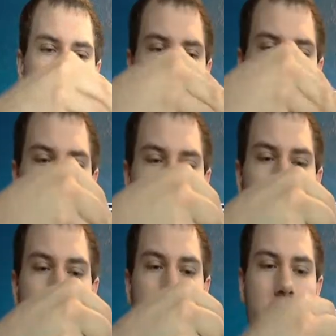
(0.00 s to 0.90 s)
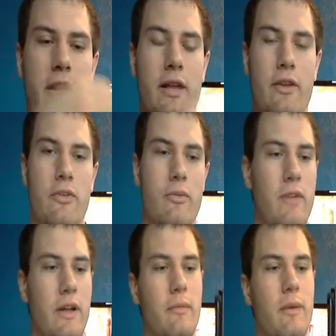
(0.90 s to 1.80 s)
which I like. I like tube
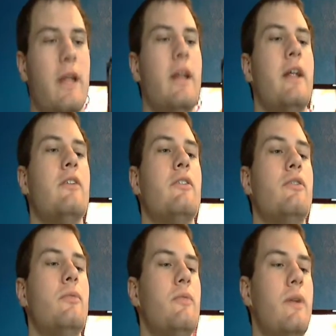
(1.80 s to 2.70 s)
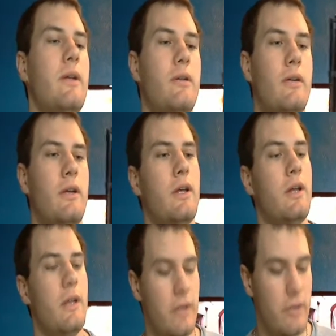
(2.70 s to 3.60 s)
fed. My dad has a tube fed.
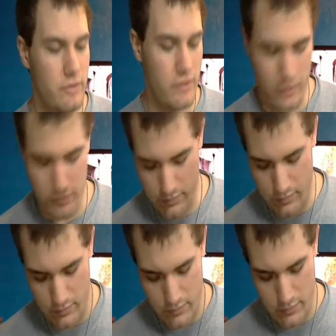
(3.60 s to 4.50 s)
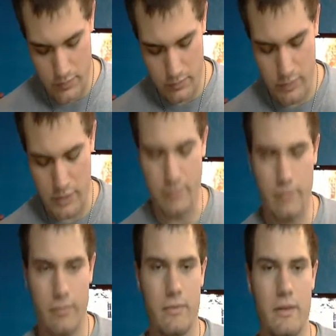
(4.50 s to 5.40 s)
So, but
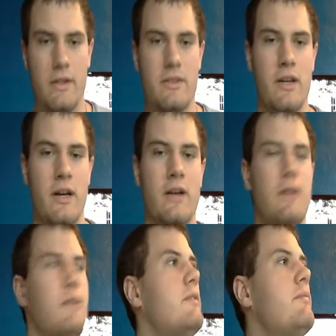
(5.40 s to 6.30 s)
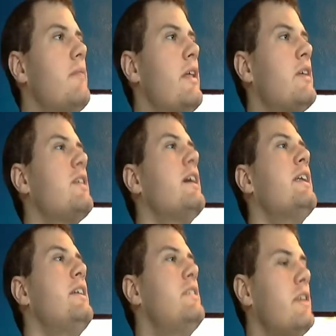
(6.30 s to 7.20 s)
it's I think it's got
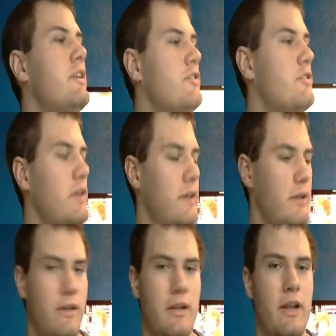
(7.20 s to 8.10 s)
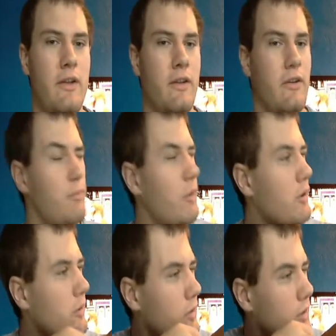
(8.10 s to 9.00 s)
an 18-inch
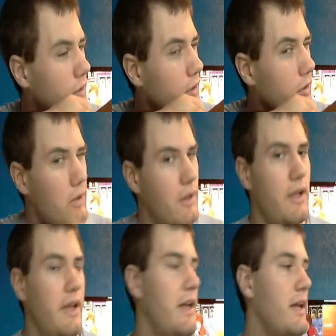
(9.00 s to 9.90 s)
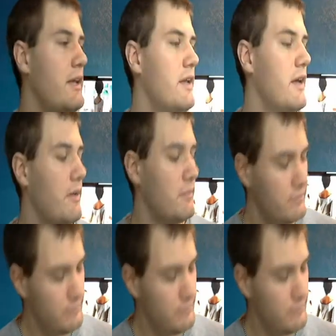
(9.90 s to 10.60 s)
barrel, and